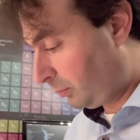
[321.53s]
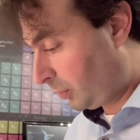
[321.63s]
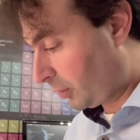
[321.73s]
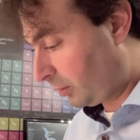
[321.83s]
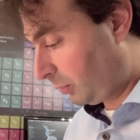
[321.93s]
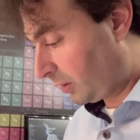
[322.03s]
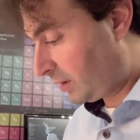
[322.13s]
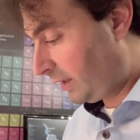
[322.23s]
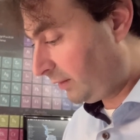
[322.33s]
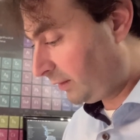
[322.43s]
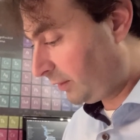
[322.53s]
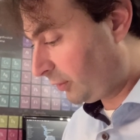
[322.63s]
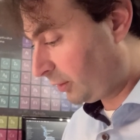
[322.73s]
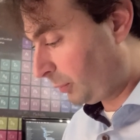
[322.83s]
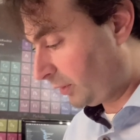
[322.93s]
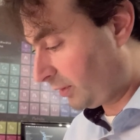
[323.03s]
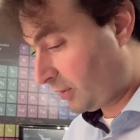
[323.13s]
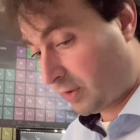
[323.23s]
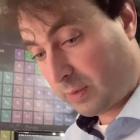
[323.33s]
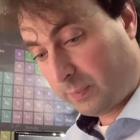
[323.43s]
possible Slater
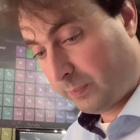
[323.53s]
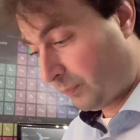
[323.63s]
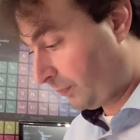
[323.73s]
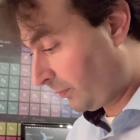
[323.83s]
determinants